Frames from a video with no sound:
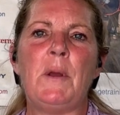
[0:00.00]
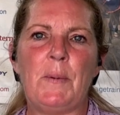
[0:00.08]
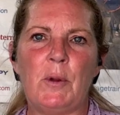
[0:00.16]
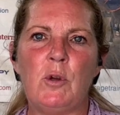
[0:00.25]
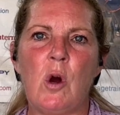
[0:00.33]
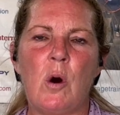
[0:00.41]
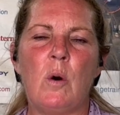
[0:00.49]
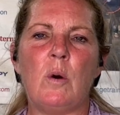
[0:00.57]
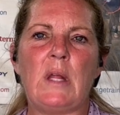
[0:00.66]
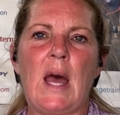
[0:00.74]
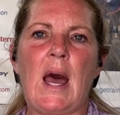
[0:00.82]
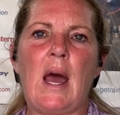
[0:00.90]
people
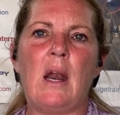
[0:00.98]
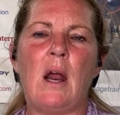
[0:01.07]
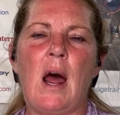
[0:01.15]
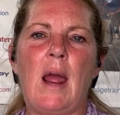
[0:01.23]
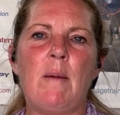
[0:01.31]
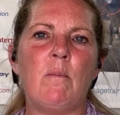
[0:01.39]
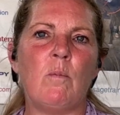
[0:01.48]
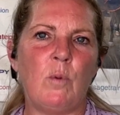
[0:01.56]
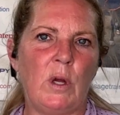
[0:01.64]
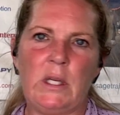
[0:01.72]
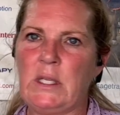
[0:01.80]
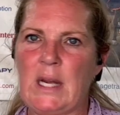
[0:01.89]
know that I'm
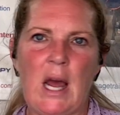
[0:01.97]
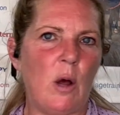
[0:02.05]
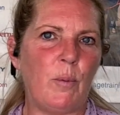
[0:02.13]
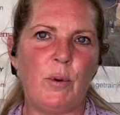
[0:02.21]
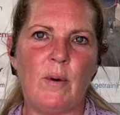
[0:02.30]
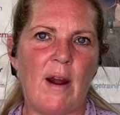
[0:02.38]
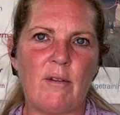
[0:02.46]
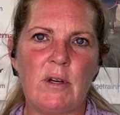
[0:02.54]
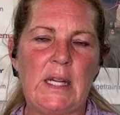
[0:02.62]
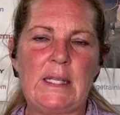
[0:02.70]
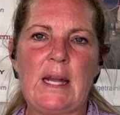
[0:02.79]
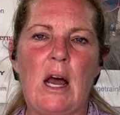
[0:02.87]
willing to help whoever
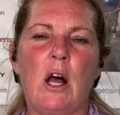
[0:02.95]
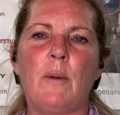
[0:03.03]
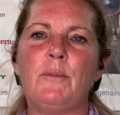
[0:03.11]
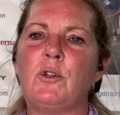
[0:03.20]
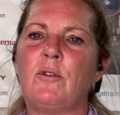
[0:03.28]
needs help.